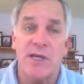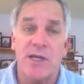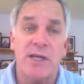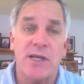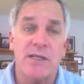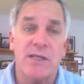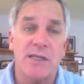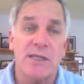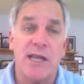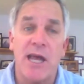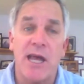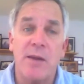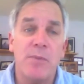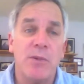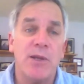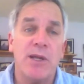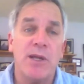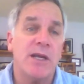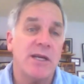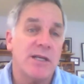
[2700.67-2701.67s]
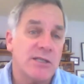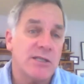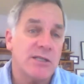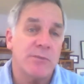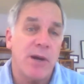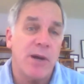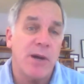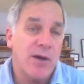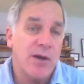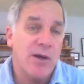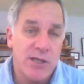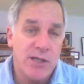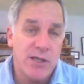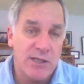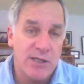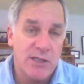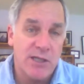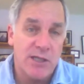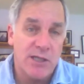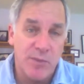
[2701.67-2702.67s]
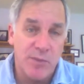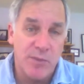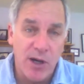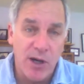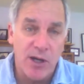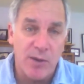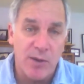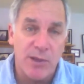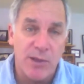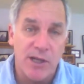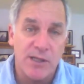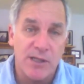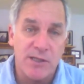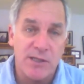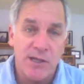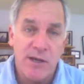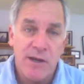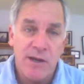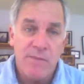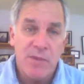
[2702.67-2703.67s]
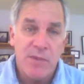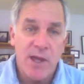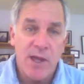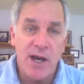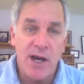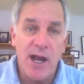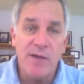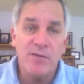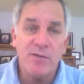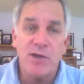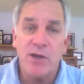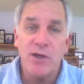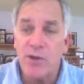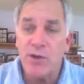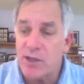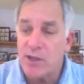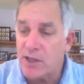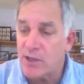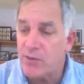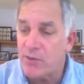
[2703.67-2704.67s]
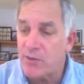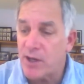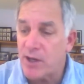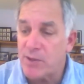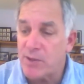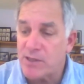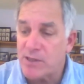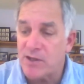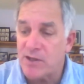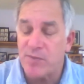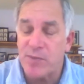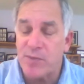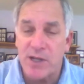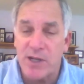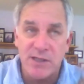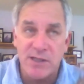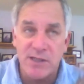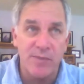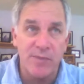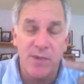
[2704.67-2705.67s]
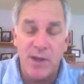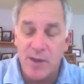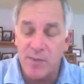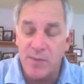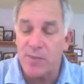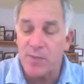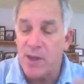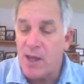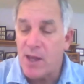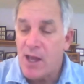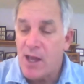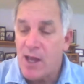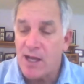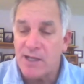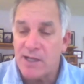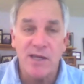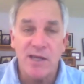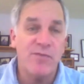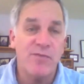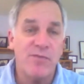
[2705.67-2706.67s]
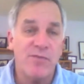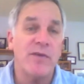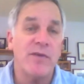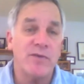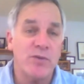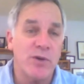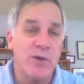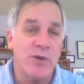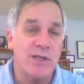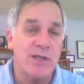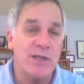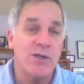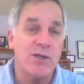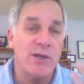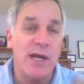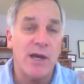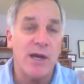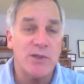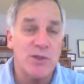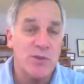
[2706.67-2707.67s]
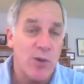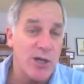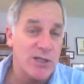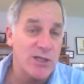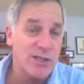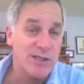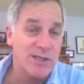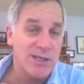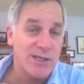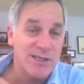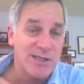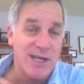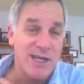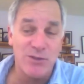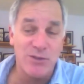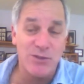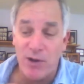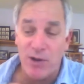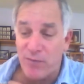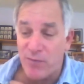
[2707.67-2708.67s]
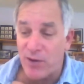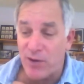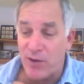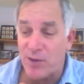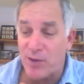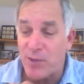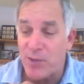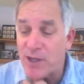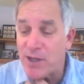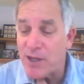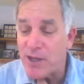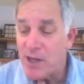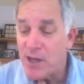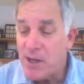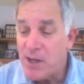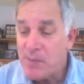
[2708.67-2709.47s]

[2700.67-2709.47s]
in is labeling is democratizing the marketplace. And I have to quickly correct myself because I said 522. That was Washington State's referendum, but in